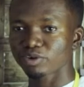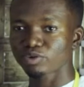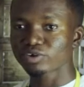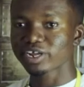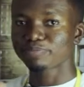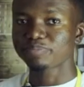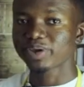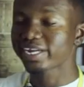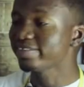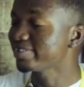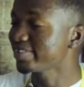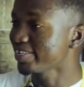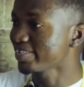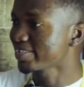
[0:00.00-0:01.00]
be good at
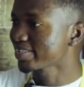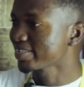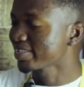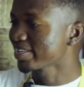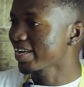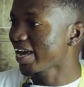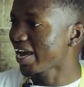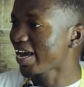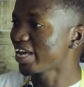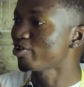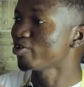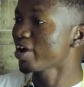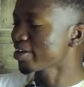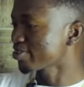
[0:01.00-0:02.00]
painting,
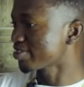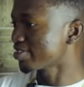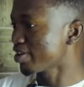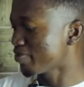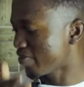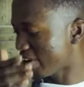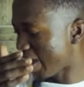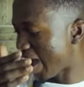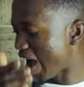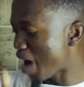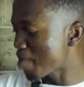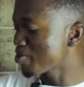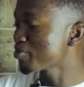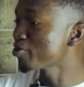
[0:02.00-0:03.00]
and you ask yourself,
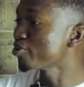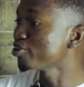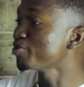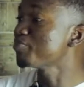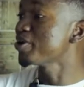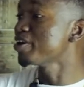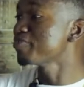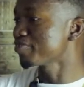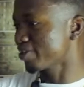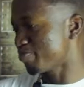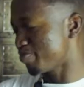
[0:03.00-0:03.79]
are people going to pay for the